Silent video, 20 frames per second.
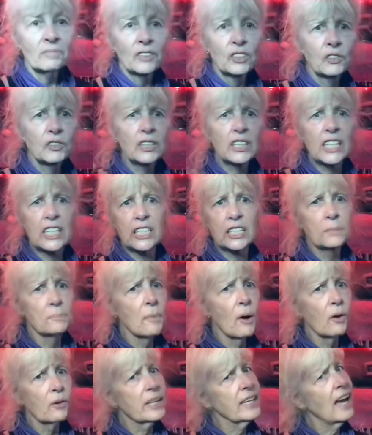really
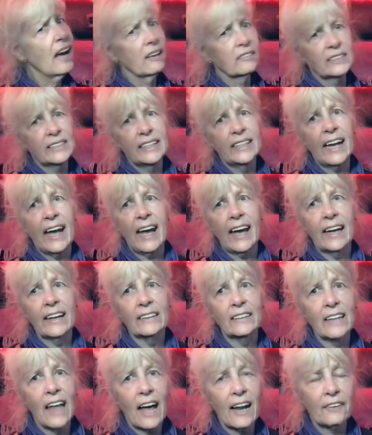smoky out today, a
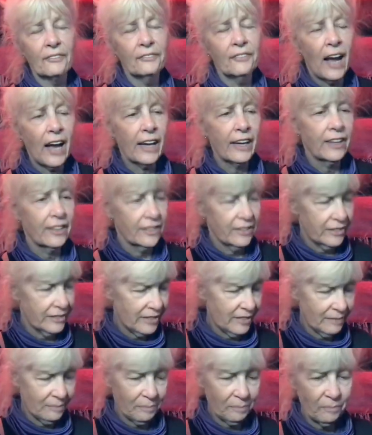lot of
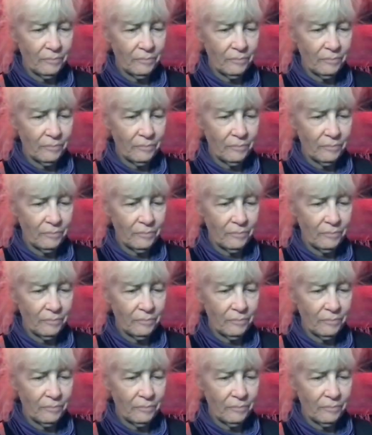fires.